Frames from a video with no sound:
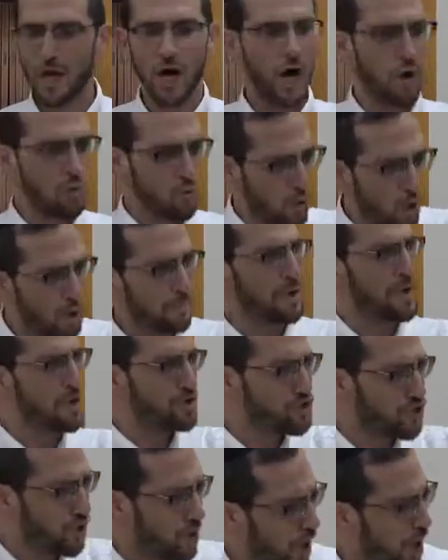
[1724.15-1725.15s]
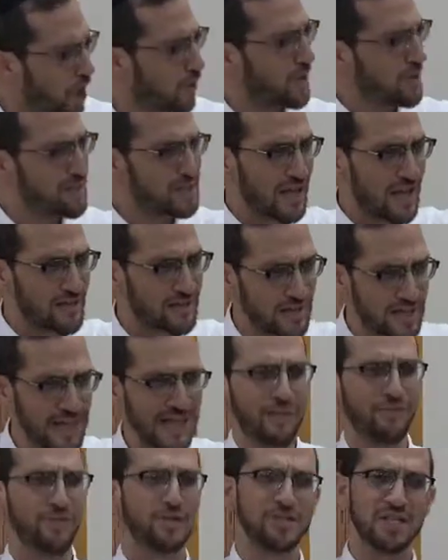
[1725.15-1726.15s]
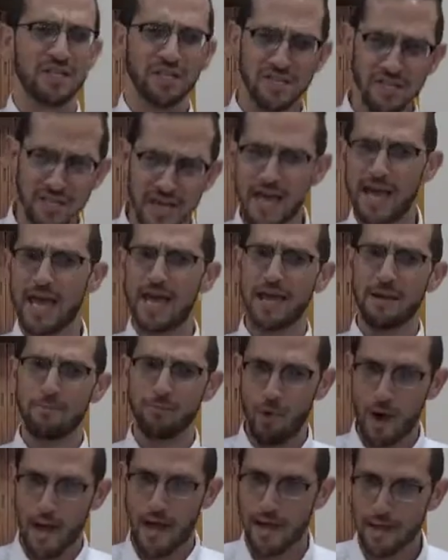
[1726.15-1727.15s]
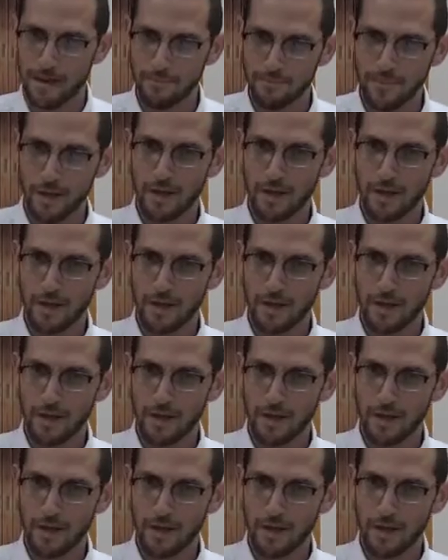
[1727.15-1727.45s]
A woman should always light the candles the same way.